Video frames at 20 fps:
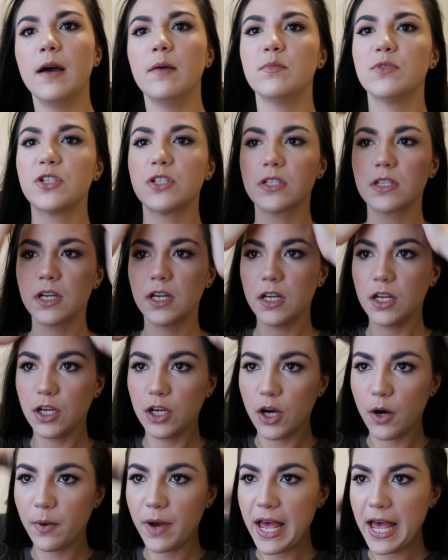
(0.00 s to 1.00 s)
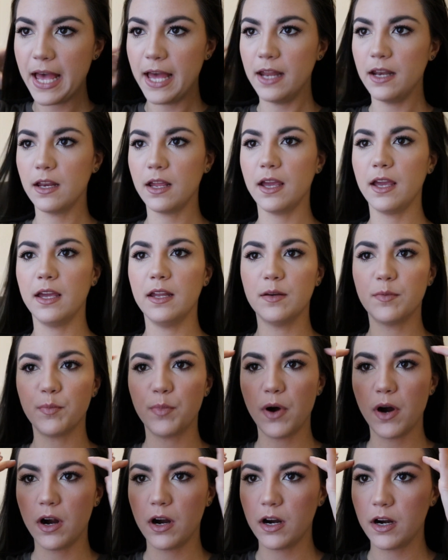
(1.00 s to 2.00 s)
just gonna go ahead and
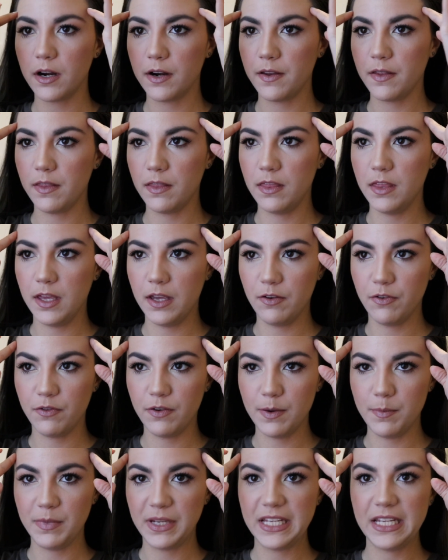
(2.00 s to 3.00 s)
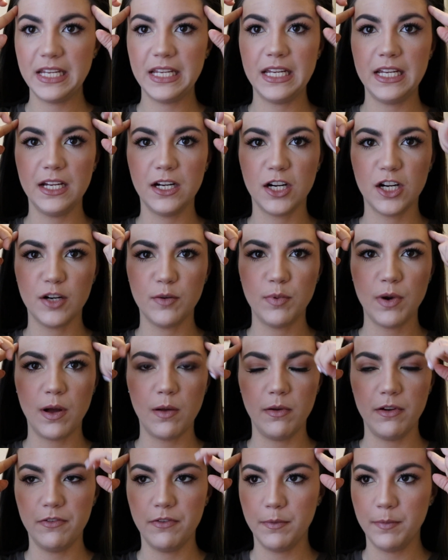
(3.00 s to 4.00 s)
part from here,
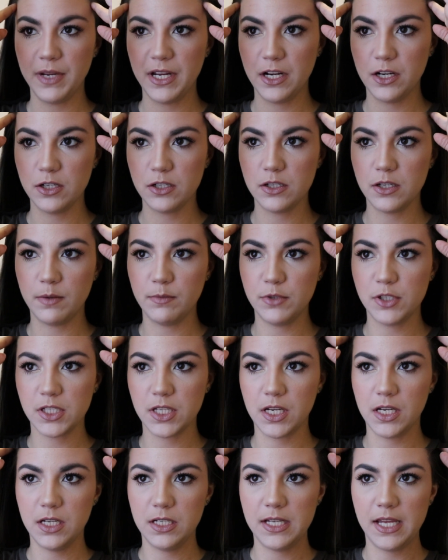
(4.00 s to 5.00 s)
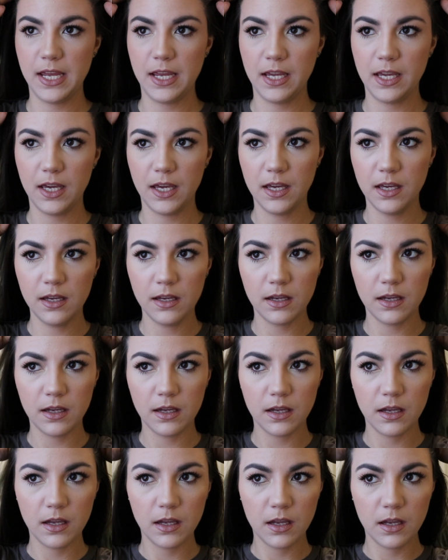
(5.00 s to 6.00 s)
probably from here. So I'm just gonna take it
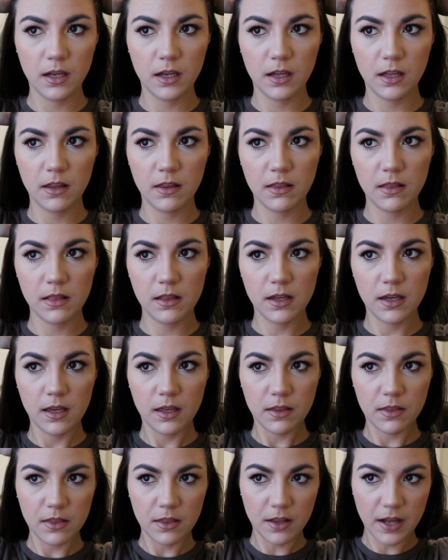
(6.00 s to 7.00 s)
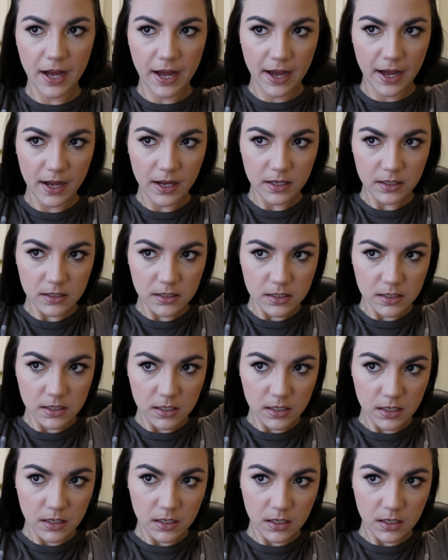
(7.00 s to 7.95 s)
like that.